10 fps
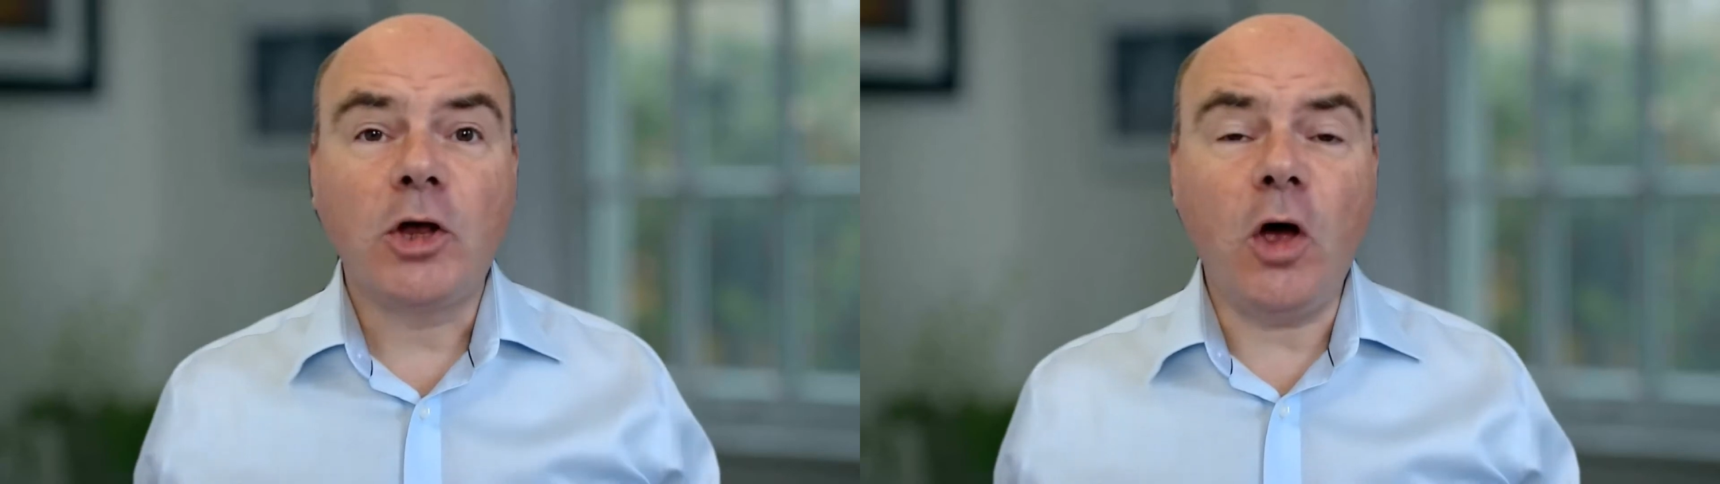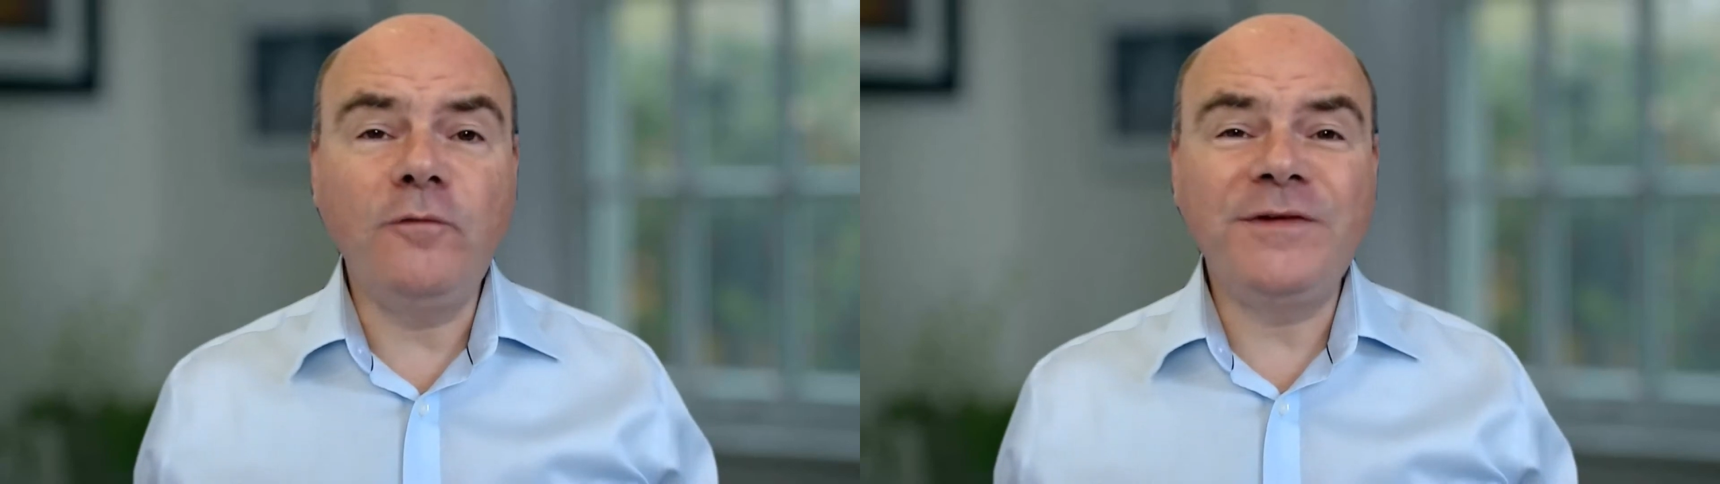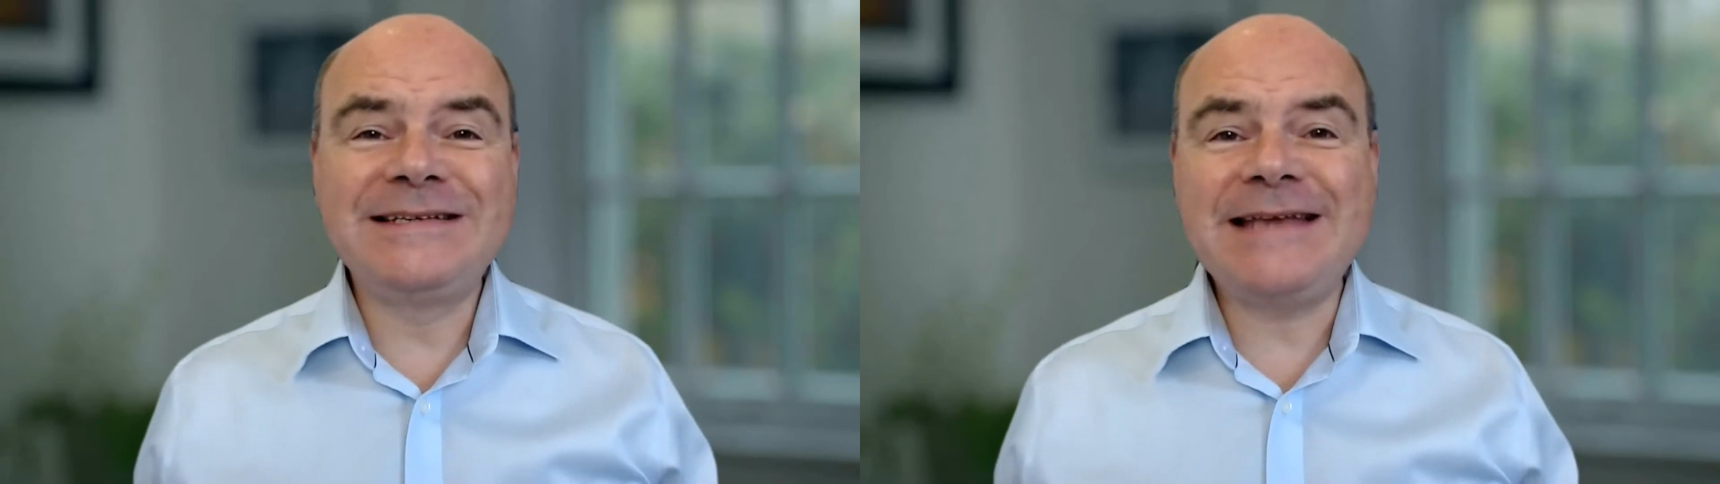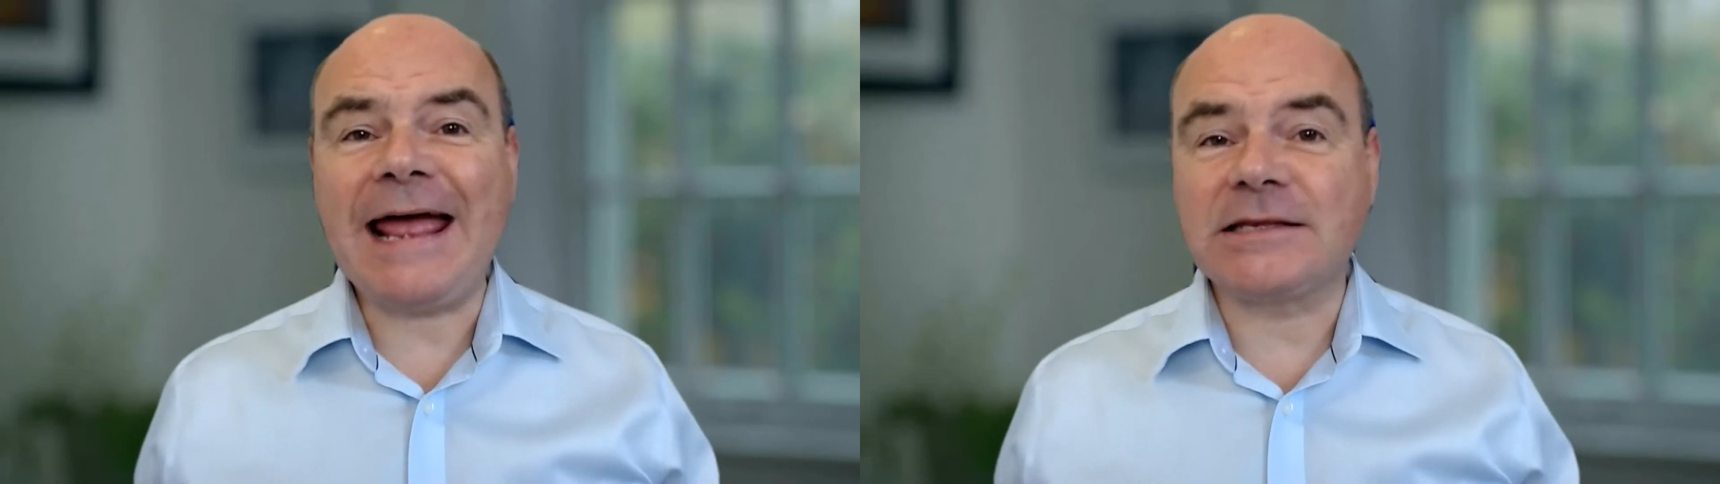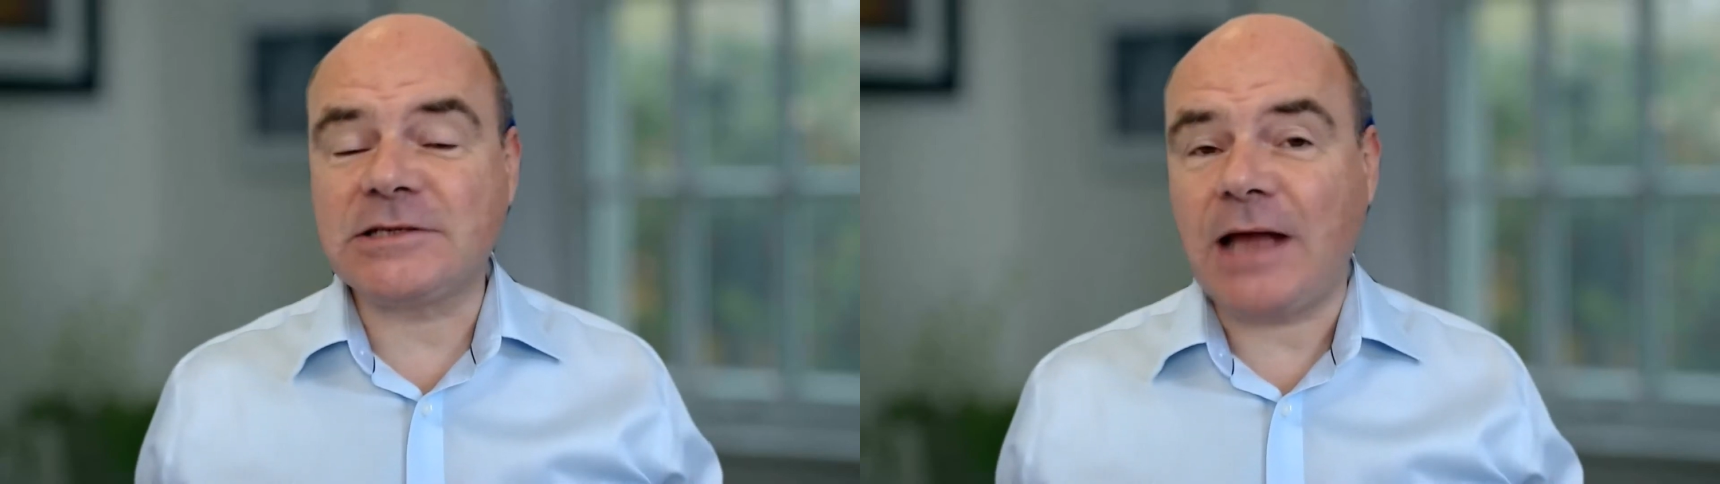COVID
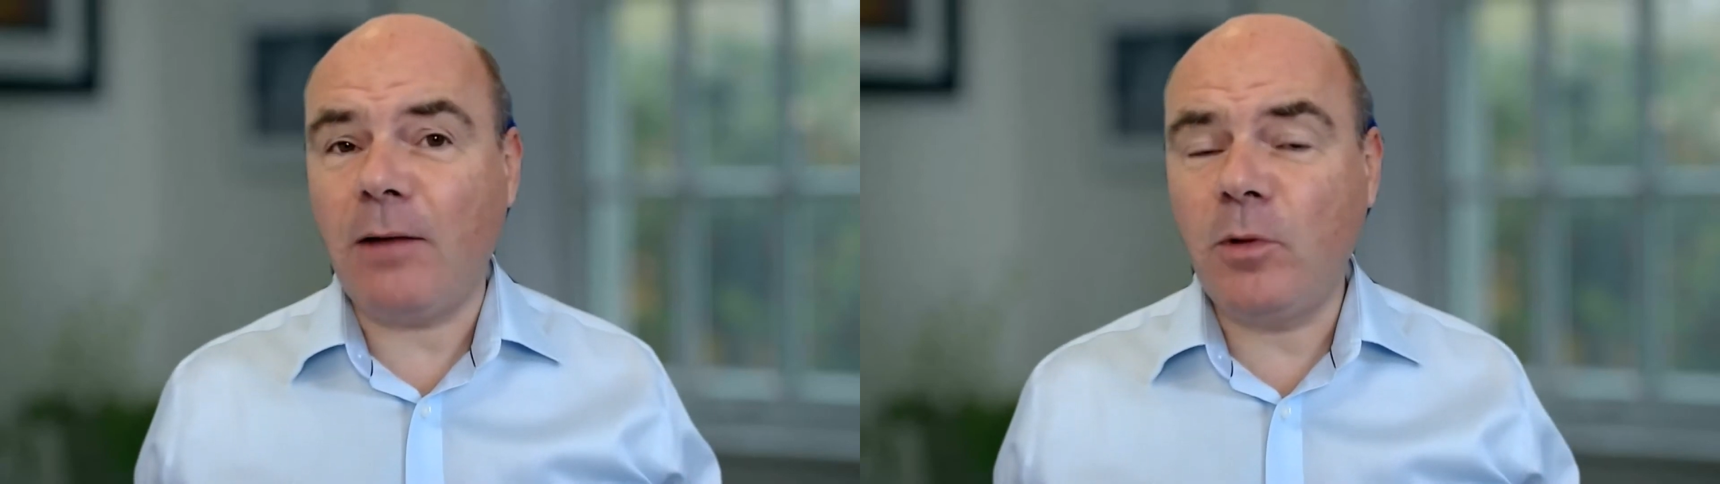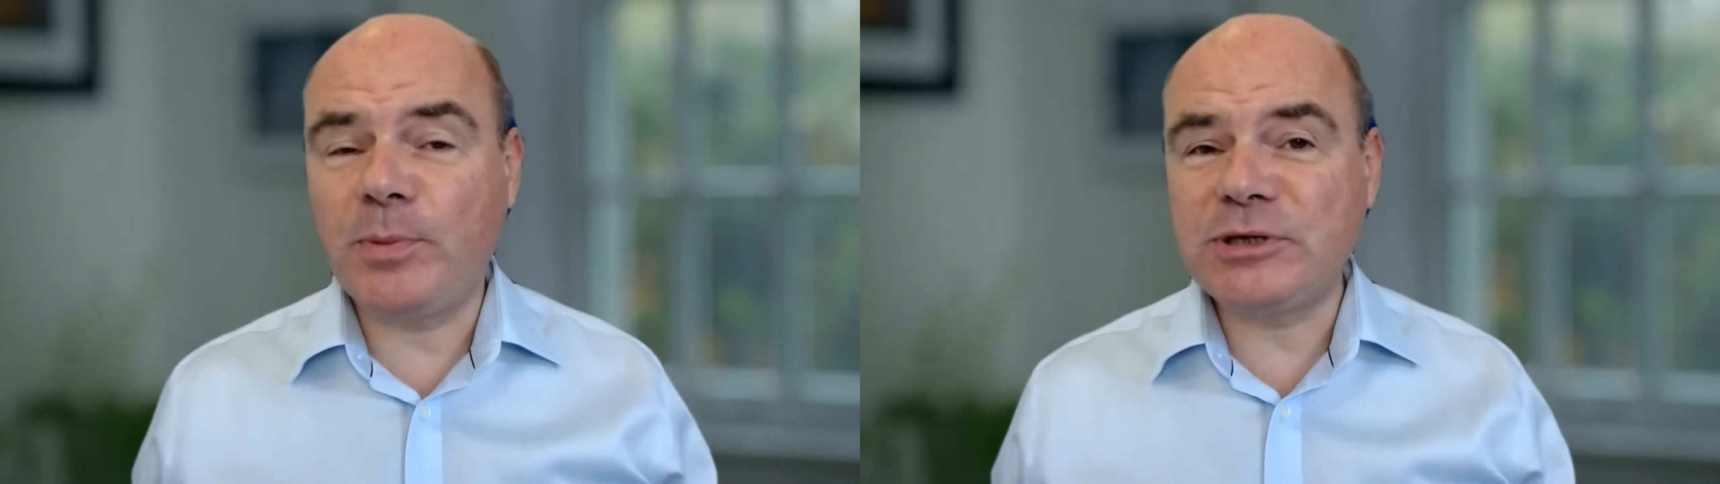debt, how are